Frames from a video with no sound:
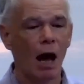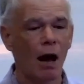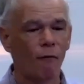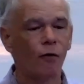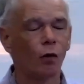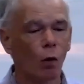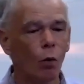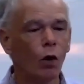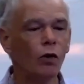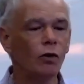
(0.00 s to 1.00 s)
for a
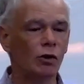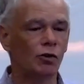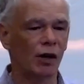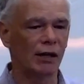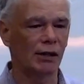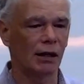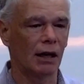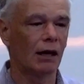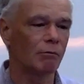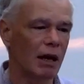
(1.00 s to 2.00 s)
wound
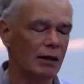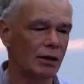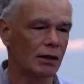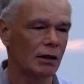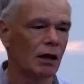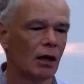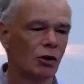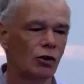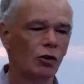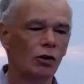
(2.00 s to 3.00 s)
dressing and medicine
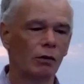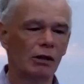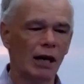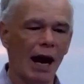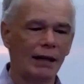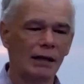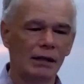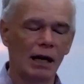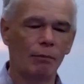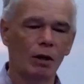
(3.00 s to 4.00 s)
due to its
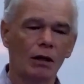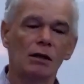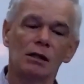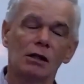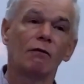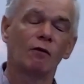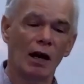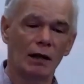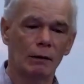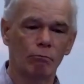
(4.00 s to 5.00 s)
antiseptic and
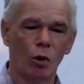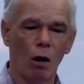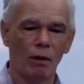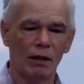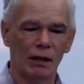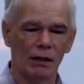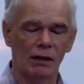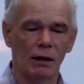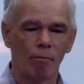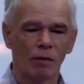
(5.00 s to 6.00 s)
disinfectant properties.